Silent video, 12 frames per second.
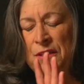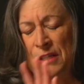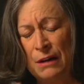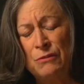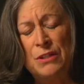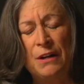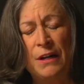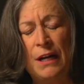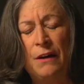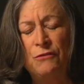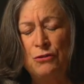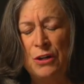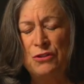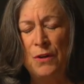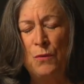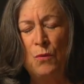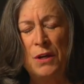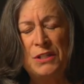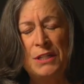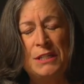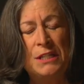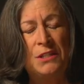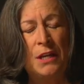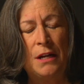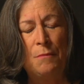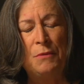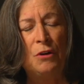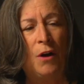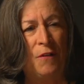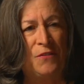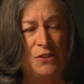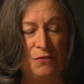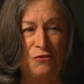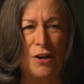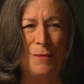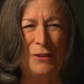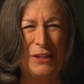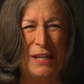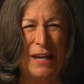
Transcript: Secretary of Treasury wanted to set up an Office of Tribal and